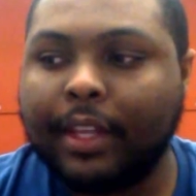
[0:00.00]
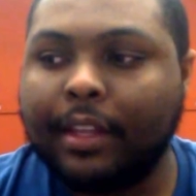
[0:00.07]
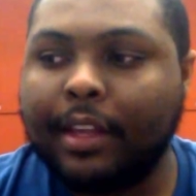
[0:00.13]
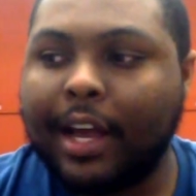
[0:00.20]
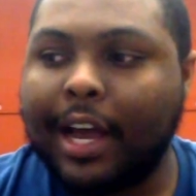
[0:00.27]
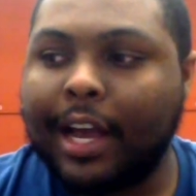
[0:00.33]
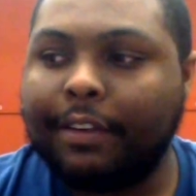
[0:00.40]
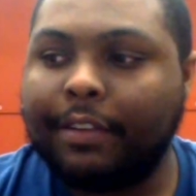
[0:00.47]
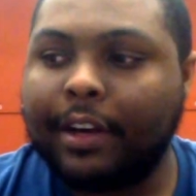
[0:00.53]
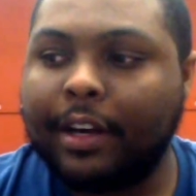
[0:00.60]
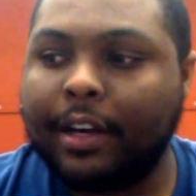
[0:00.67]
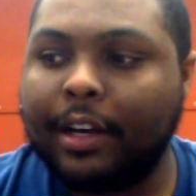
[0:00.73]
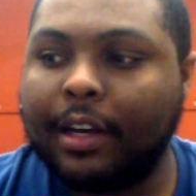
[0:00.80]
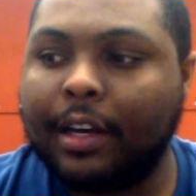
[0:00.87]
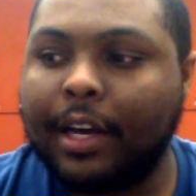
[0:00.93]

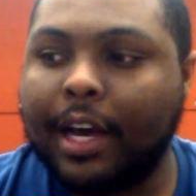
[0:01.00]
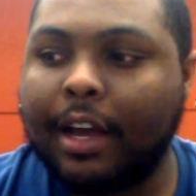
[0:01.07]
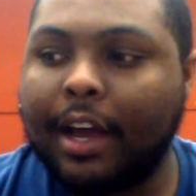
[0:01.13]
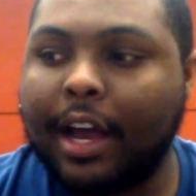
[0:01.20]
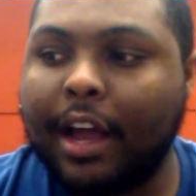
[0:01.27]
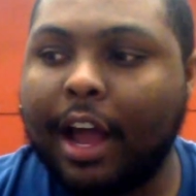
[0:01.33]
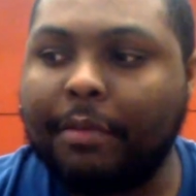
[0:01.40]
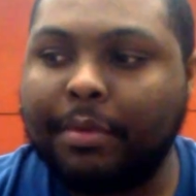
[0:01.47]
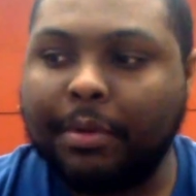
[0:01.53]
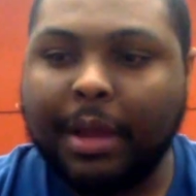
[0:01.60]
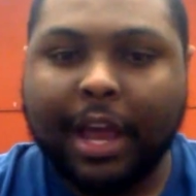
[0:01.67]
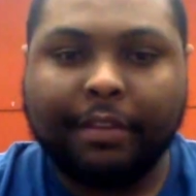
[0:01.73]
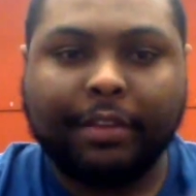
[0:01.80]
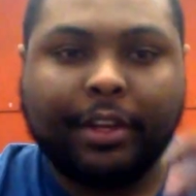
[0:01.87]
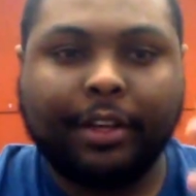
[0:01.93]
I've been
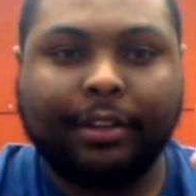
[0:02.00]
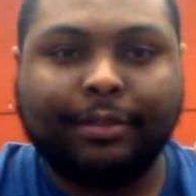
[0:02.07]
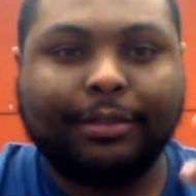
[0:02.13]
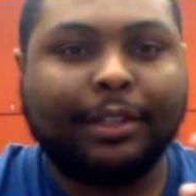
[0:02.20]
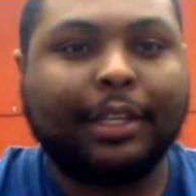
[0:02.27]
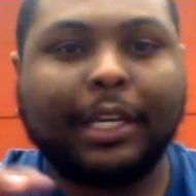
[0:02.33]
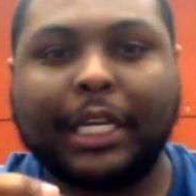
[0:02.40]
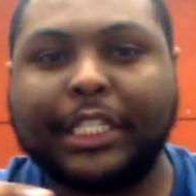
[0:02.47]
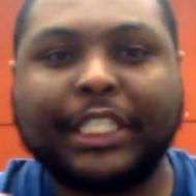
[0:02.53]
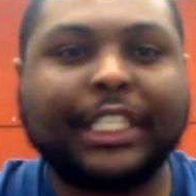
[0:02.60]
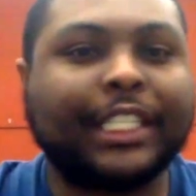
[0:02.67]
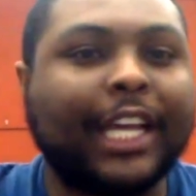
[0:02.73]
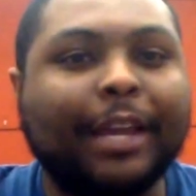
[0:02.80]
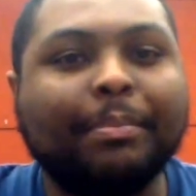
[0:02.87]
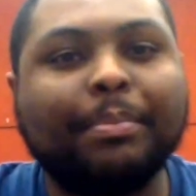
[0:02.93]
having
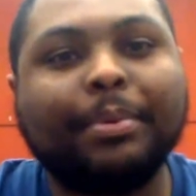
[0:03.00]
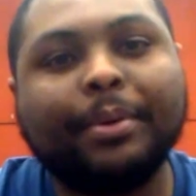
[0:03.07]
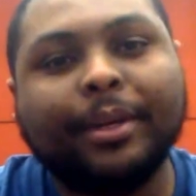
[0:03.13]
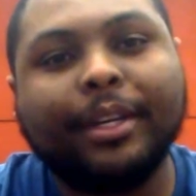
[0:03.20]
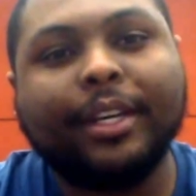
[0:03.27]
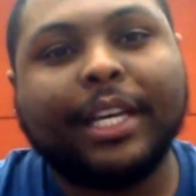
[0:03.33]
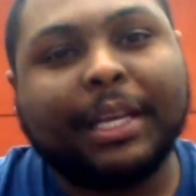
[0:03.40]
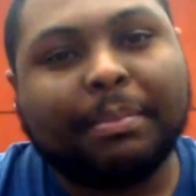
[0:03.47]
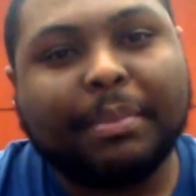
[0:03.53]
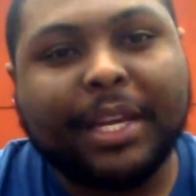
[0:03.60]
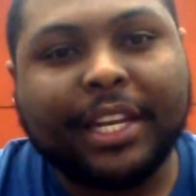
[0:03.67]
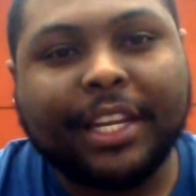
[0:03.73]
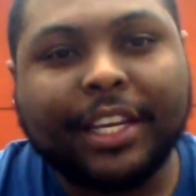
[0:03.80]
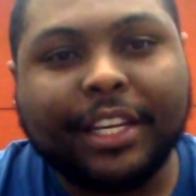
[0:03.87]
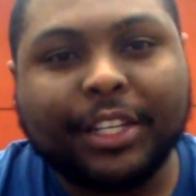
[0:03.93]
Skype
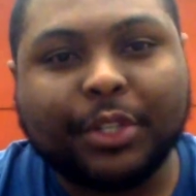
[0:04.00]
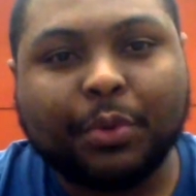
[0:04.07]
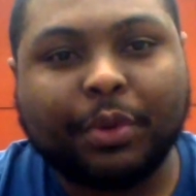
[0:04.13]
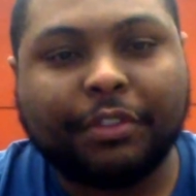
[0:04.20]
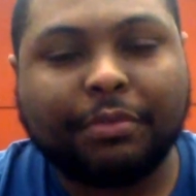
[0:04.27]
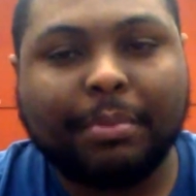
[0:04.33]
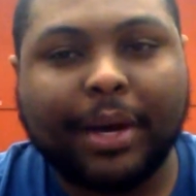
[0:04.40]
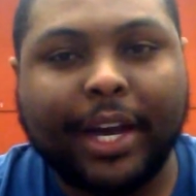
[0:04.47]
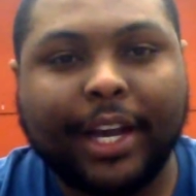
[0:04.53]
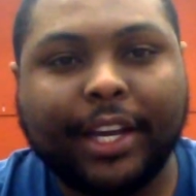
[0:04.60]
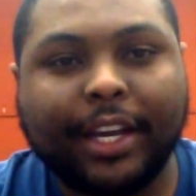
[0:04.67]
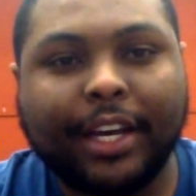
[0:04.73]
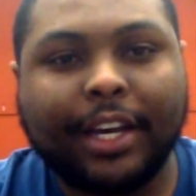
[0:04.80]
meetings with my